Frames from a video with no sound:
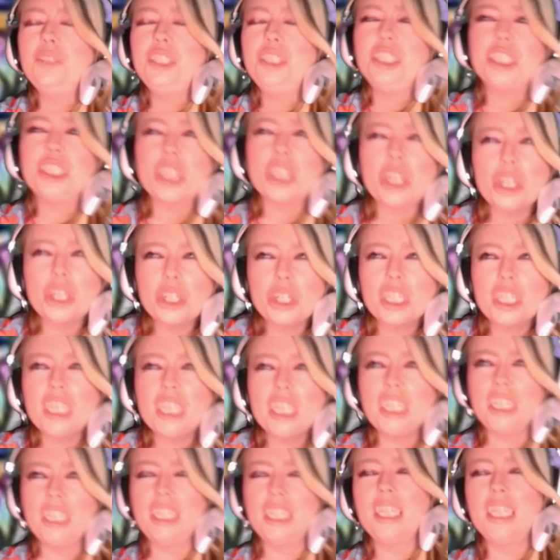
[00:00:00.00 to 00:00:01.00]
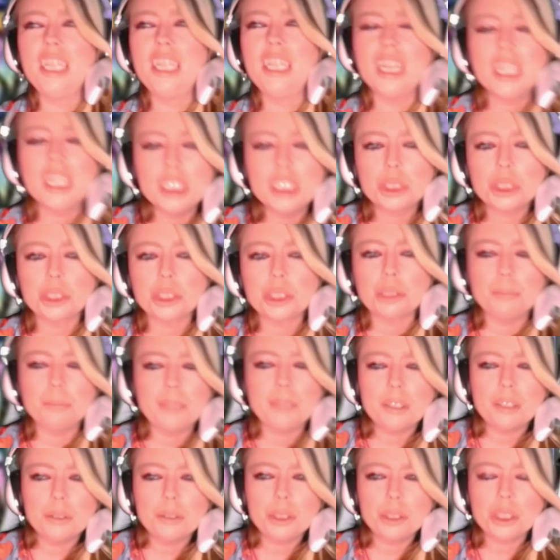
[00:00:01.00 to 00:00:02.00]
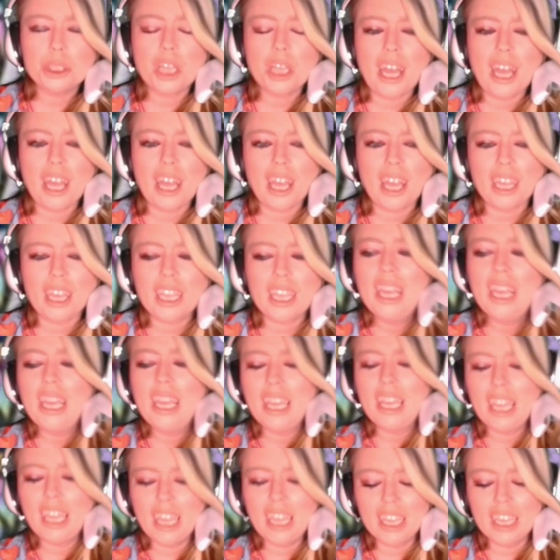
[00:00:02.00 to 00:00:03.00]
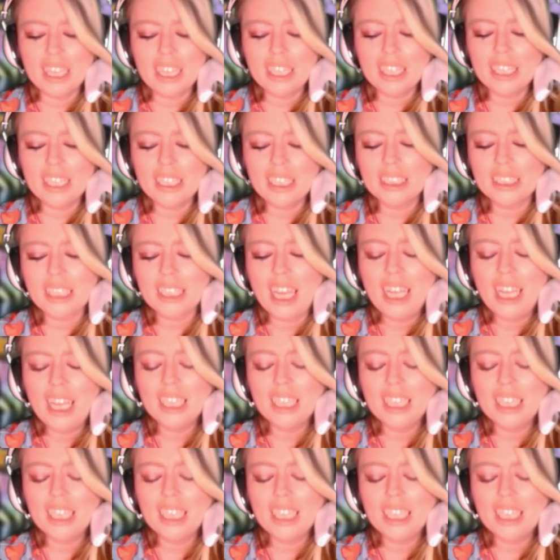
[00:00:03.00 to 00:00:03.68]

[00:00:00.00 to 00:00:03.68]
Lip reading: dirty the instrumental track is.